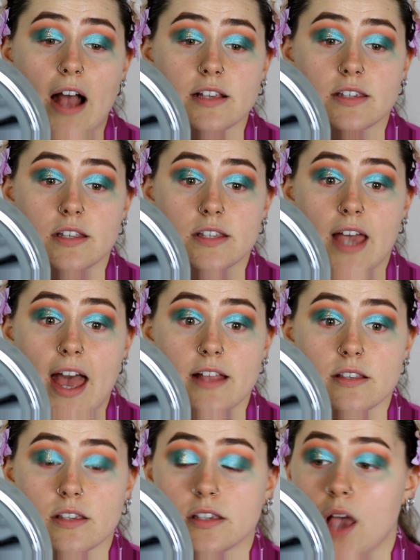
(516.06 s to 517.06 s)
That's
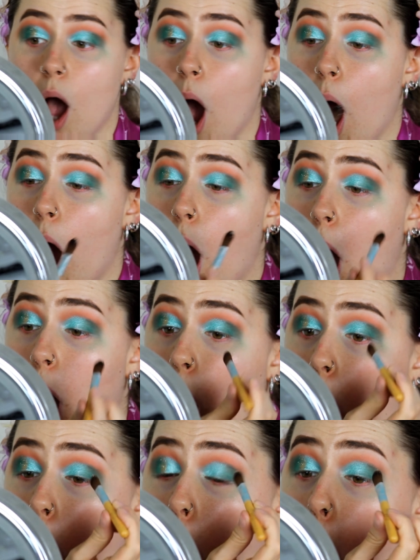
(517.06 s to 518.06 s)
intense.
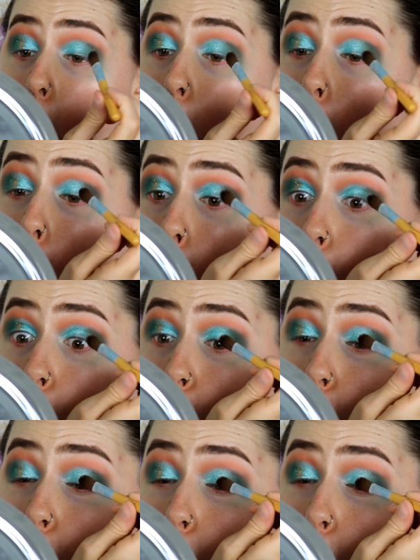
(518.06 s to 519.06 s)

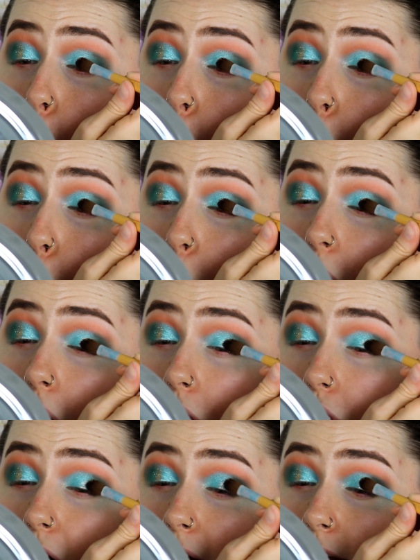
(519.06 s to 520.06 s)

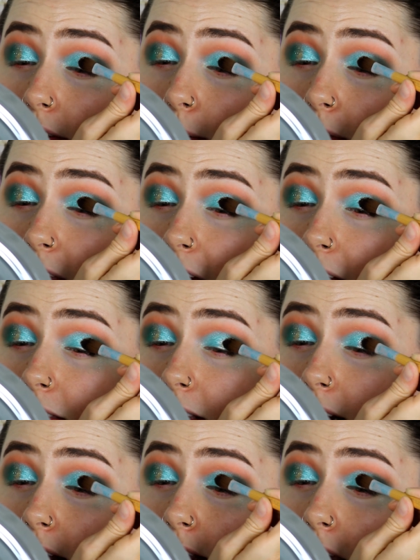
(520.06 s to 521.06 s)
Ooh, that is a
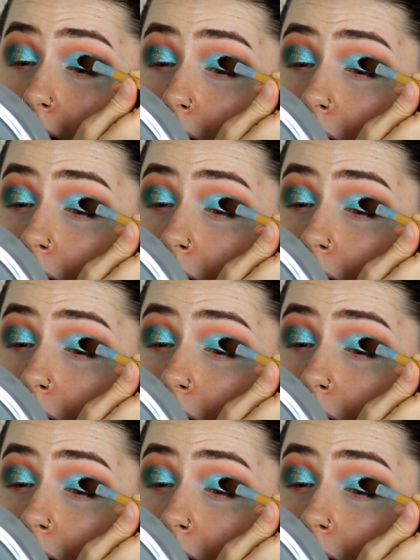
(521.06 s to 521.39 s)
intense glitter.